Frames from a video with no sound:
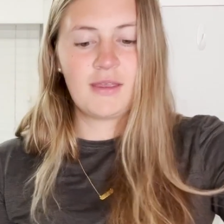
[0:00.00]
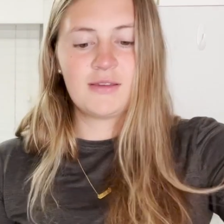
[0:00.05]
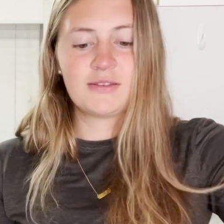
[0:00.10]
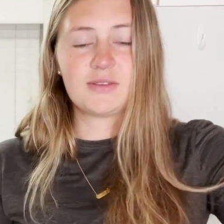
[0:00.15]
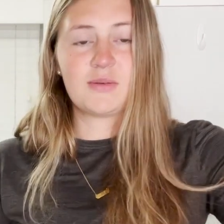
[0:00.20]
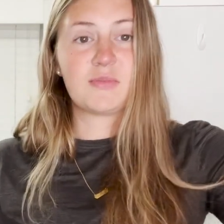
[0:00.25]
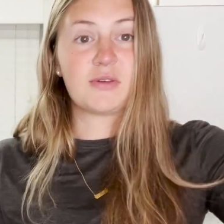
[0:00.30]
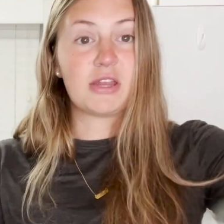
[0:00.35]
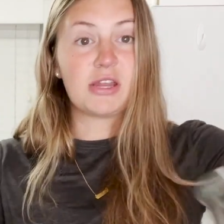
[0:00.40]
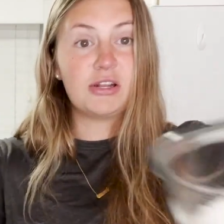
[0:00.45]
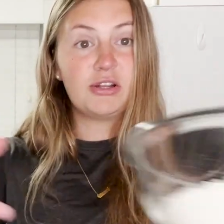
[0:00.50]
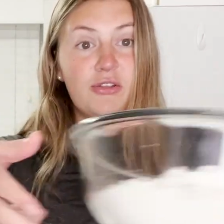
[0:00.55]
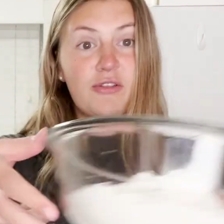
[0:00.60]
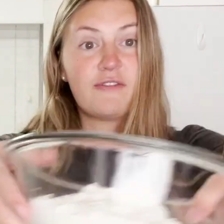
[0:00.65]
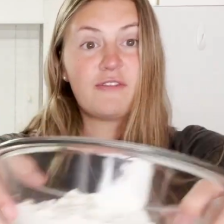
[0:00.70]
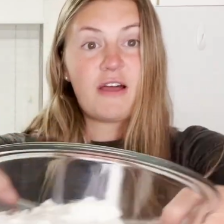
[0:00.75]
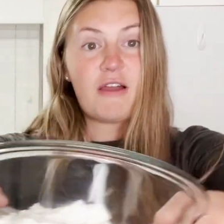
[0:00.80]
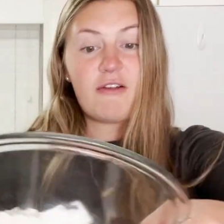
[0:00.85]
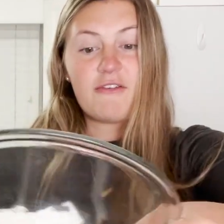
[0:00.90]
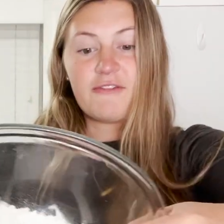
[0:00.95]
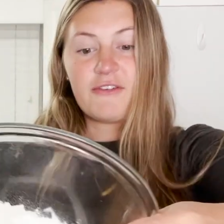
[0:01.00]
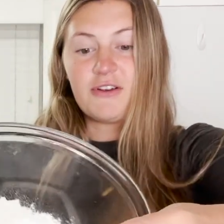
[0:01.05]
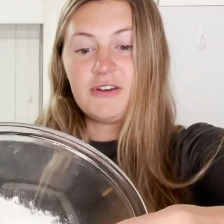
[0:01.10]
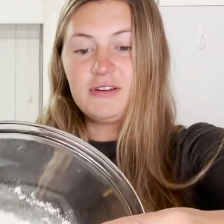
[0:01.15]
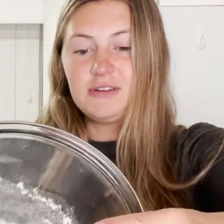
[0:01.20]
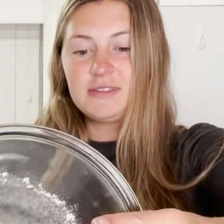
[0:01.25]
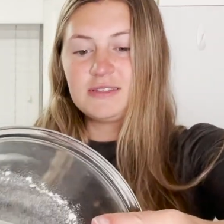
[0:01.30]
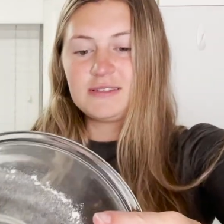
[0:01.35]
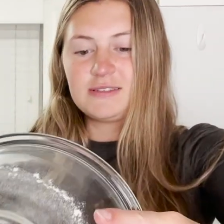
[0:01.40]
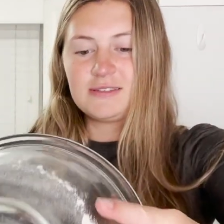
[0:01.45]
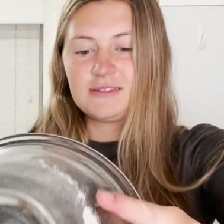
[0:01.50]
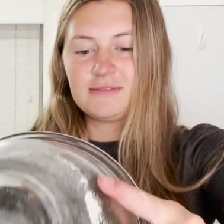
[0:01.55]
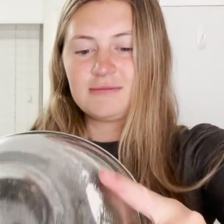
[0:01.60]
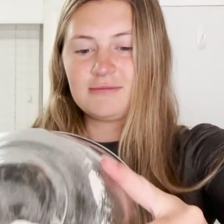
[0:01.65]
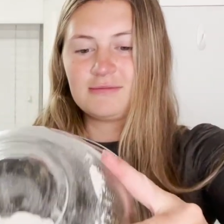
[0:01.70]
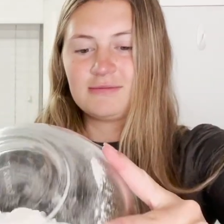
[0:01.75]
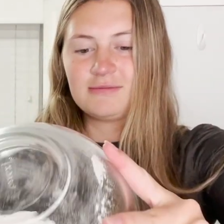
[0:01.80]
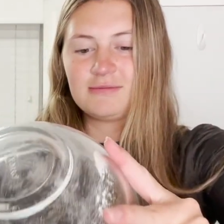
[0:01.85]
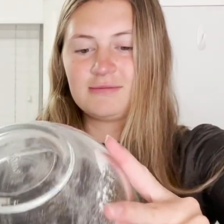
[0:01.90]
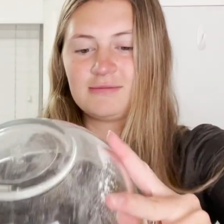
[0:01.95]
So I'm gonna do the flour first
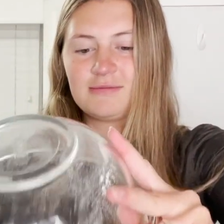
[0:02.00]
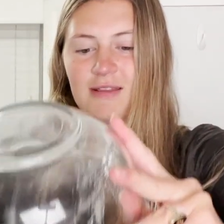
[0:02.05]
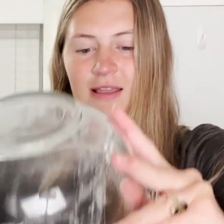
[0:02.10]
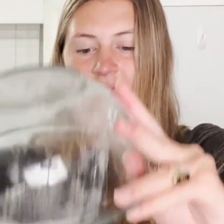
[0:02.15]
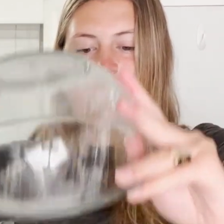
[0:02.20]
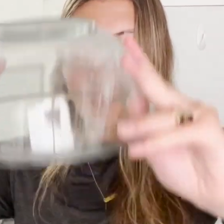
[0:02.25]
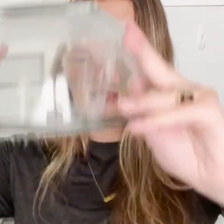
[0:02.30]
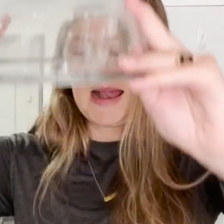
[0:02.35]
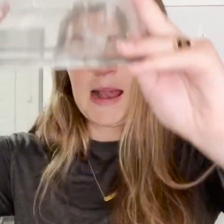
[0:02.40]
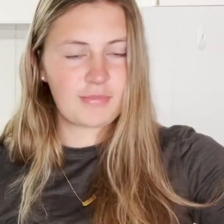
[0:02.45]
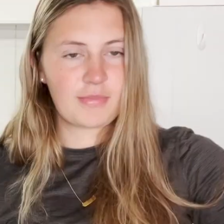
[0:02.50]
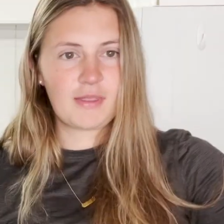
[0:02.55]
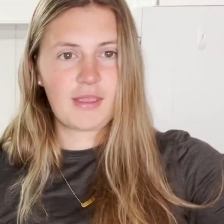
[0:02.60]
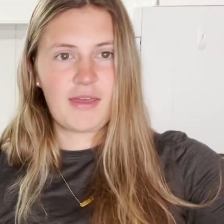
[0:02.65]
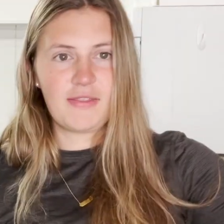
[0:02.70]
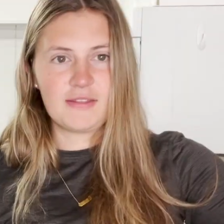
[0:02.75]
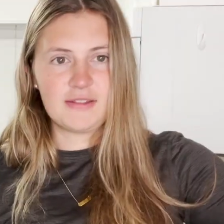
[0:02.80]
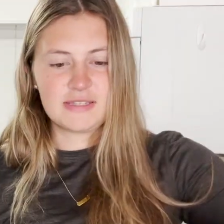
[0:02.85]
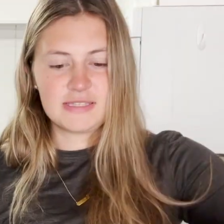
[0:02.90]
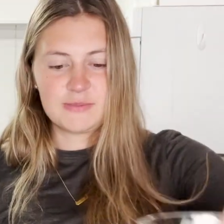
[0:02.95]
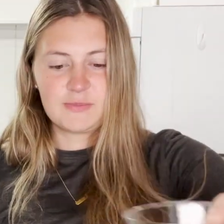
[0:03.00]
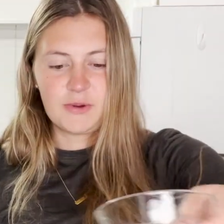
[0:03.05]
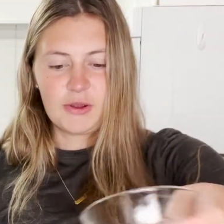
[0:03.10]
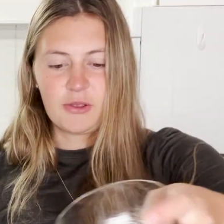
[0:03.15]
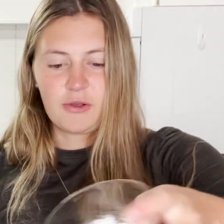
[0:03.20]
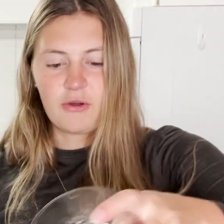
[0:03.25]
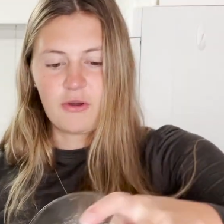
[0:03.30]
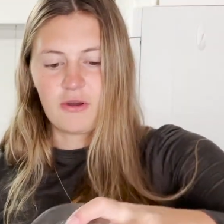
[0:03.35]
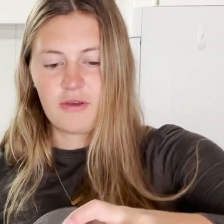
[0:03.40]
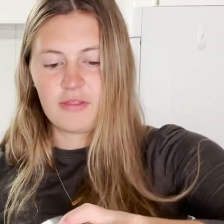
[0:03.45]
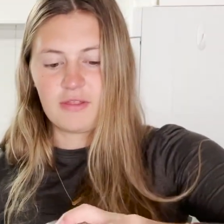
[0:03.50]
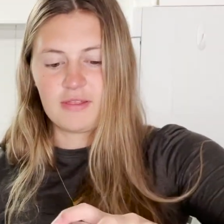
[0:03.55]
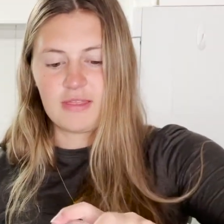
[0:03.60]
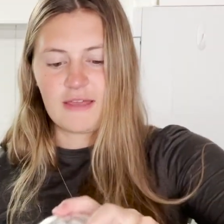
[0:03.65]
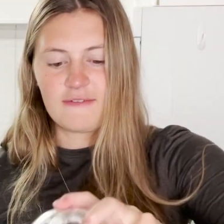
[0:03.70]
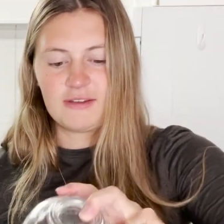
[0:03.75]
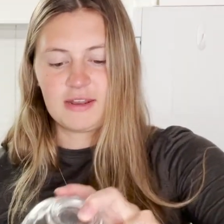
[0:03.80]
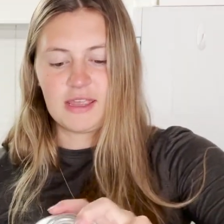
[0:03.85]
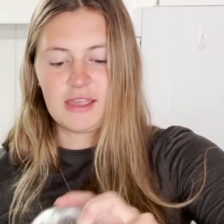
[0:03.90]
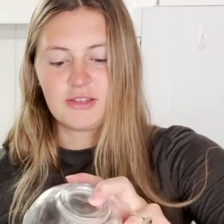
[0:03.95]
and then sprinkle the
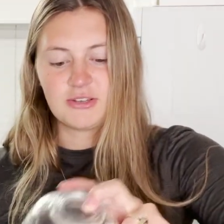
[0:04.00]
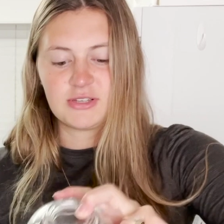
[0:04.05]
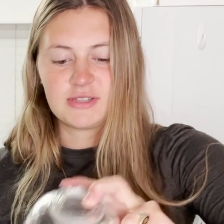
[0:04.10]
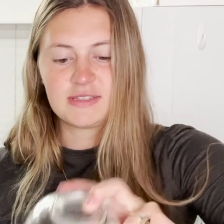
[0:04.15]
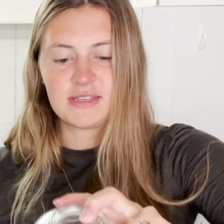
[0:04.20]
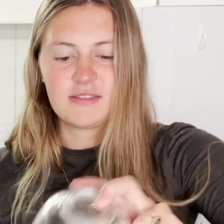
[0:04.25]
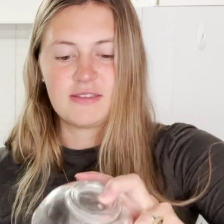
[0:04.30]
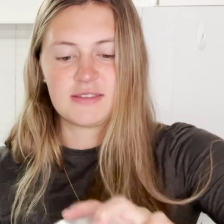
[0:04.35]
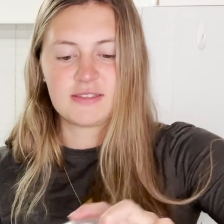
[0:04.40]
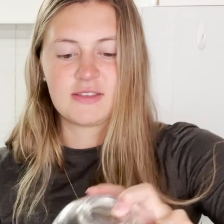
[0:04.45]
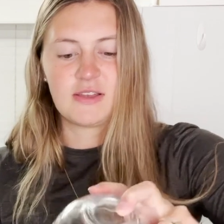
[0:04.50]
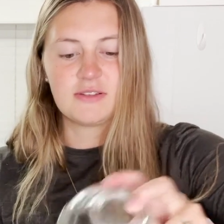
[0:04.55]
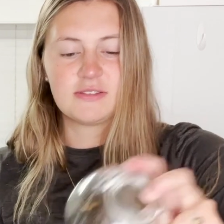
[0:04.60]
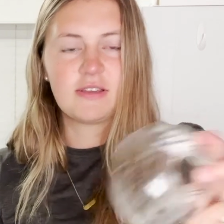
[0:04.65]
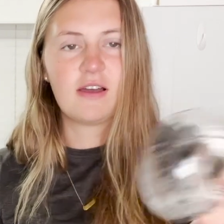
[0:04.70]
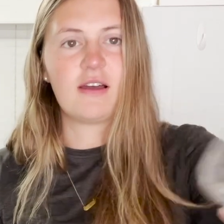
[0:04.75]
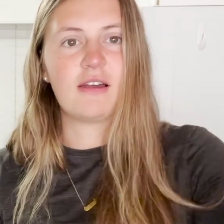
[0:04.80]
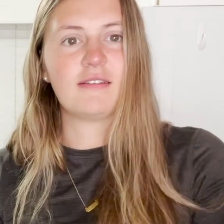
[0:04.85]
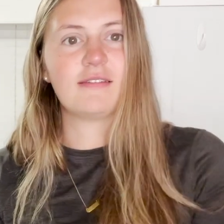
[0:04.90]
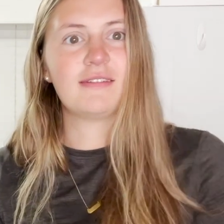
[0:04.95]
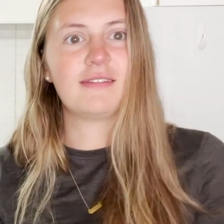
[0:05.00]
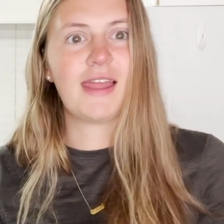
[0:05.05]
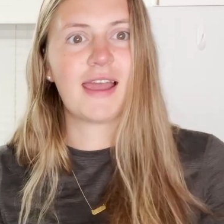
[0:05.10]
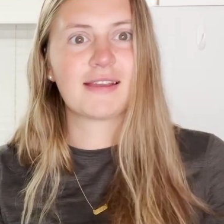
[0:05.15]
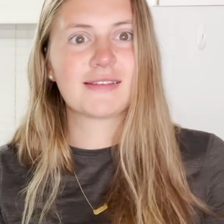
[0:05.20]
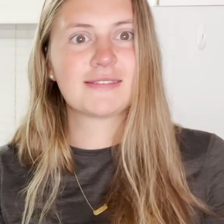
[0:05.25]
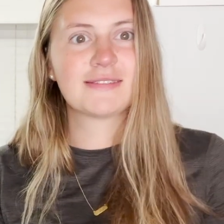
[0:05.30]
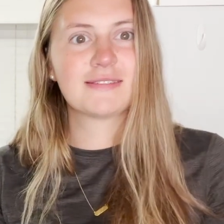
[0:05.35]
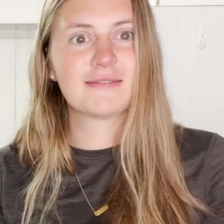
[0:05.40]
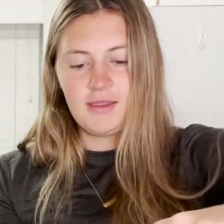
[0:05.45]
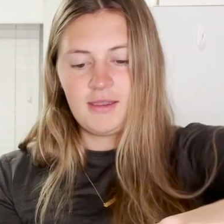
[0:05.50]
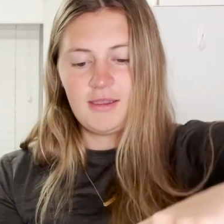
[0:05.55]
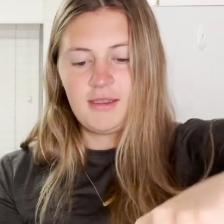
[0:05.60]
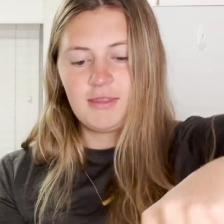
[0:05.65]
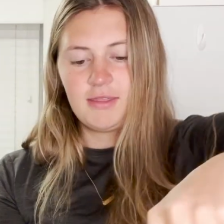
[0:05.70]
leavening agents and salt on next.